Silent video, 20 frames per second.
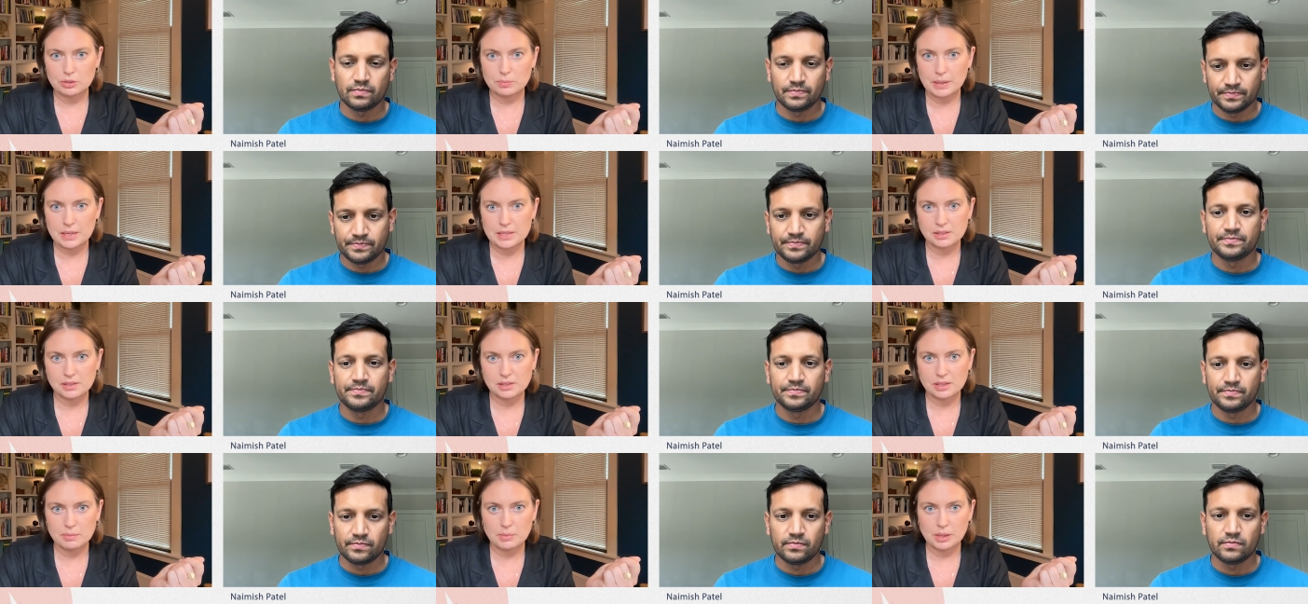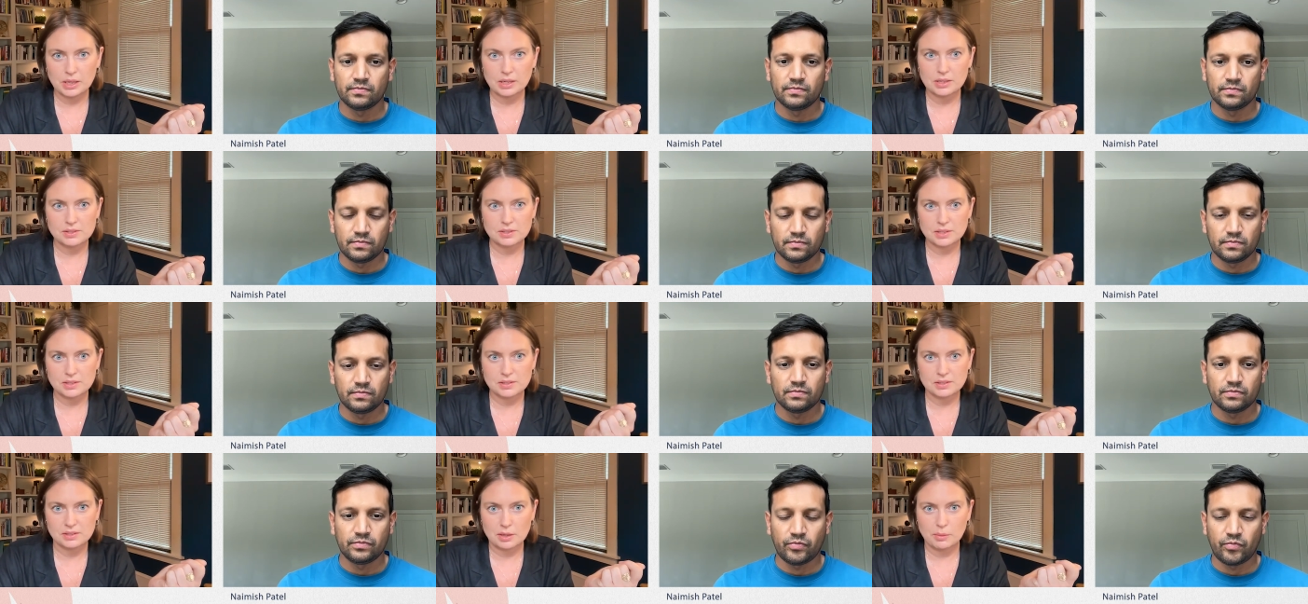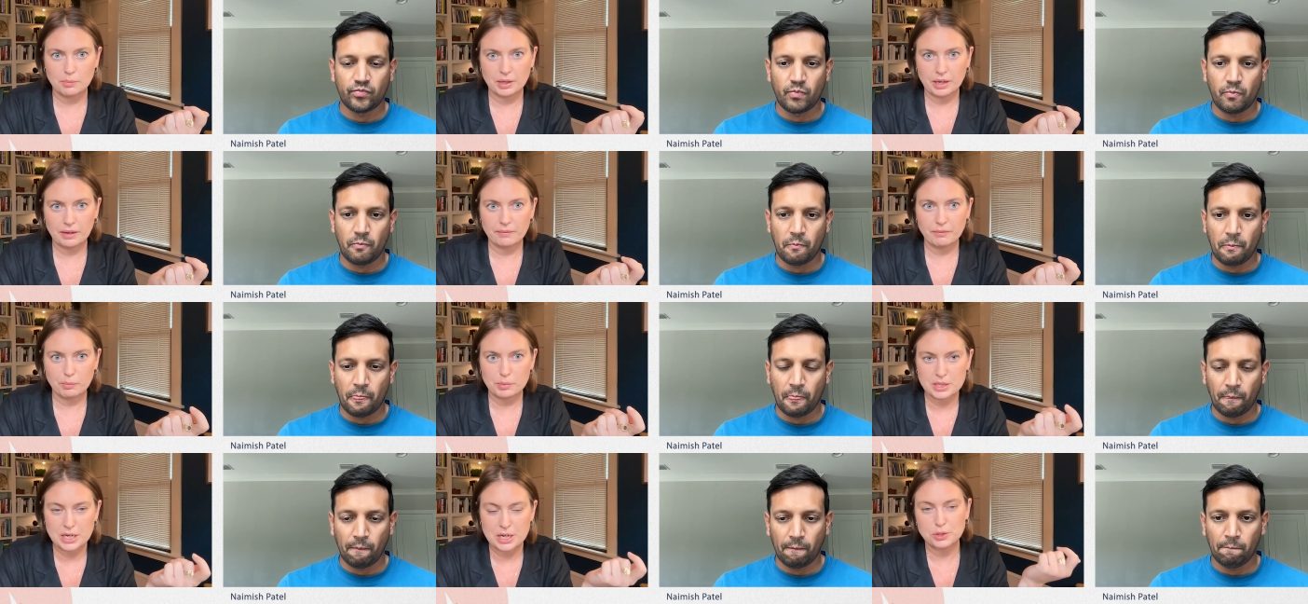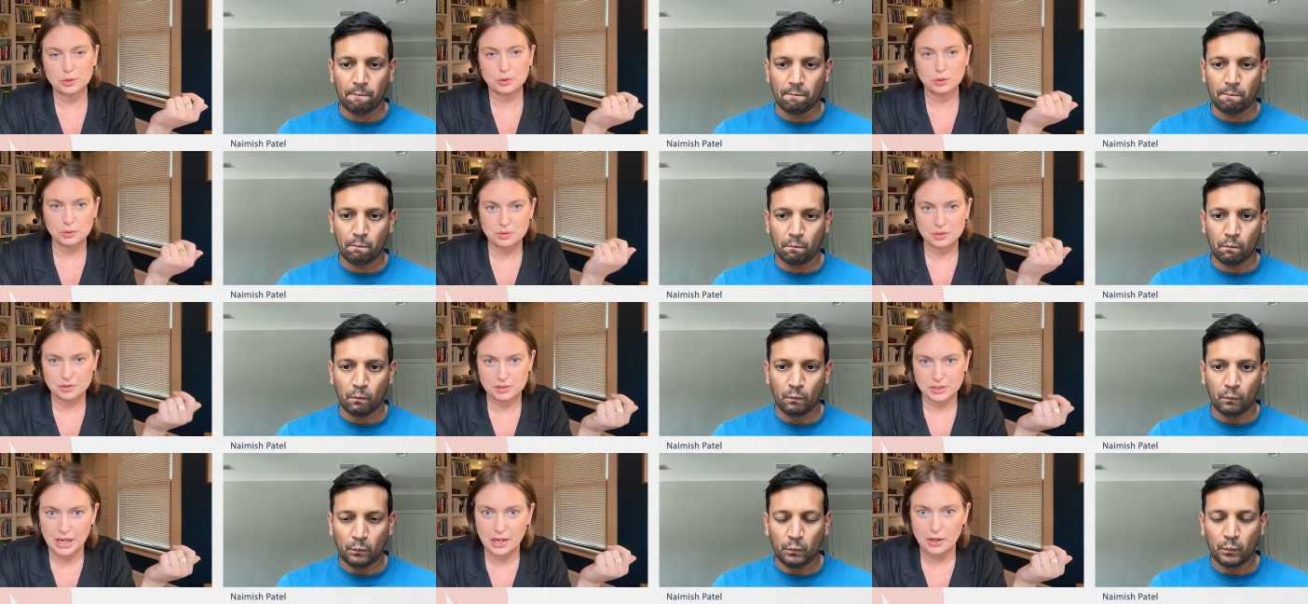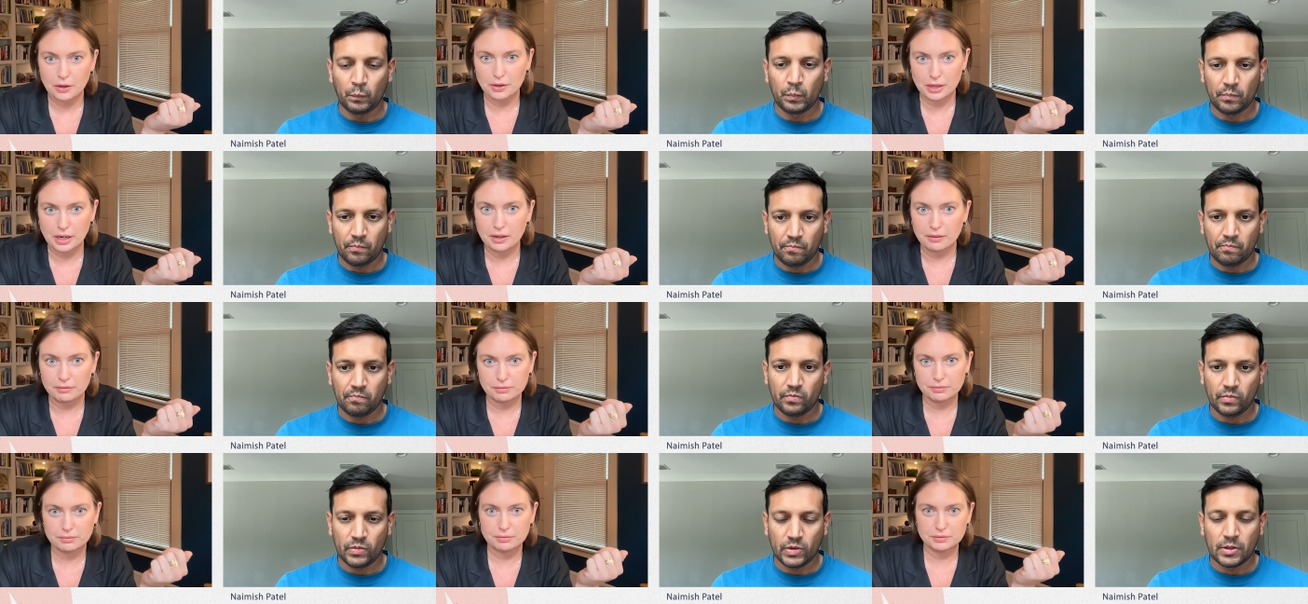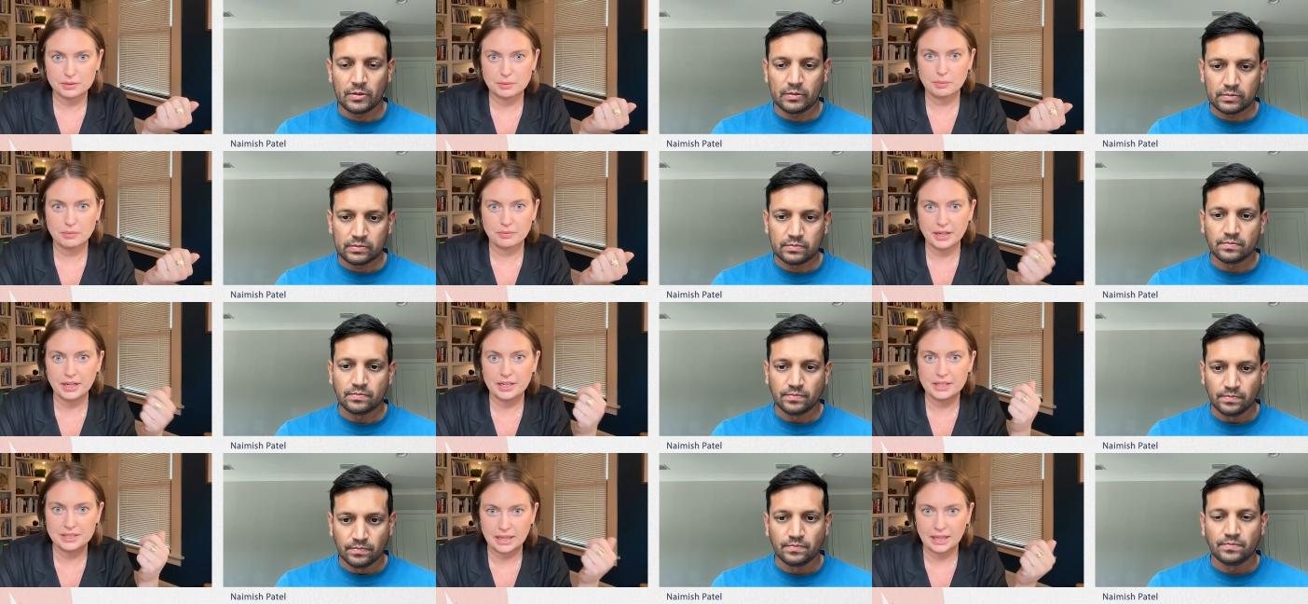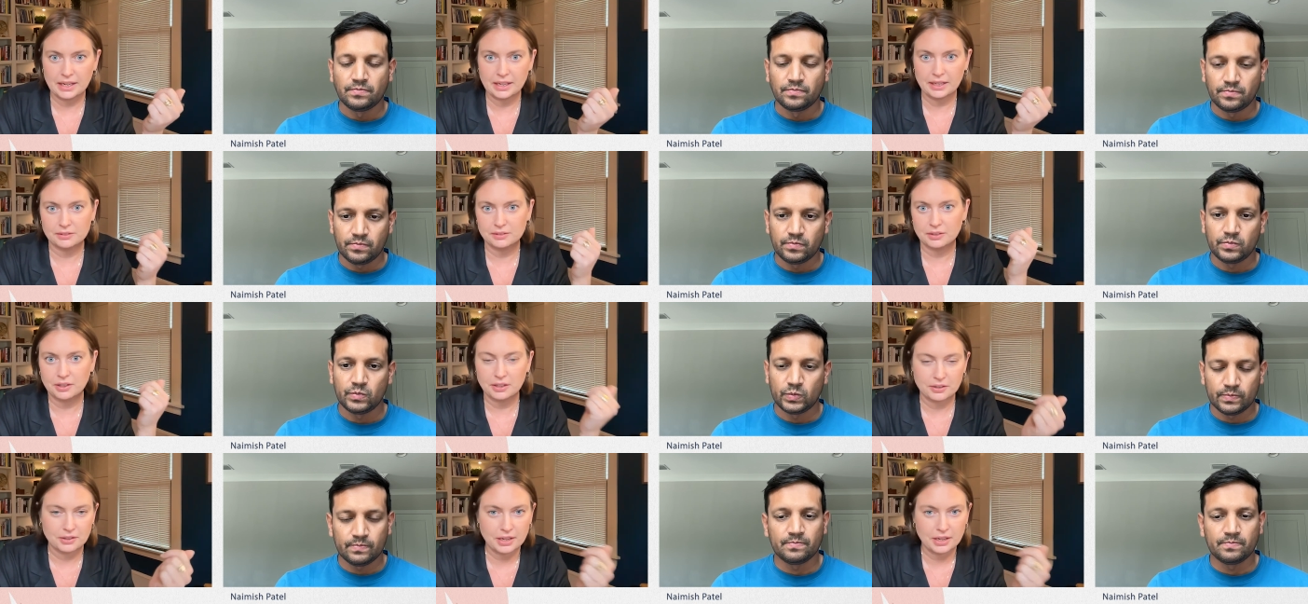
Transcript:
Speaker 1: basically means, does this company have the potential to scale enough to provide ten X or one hundred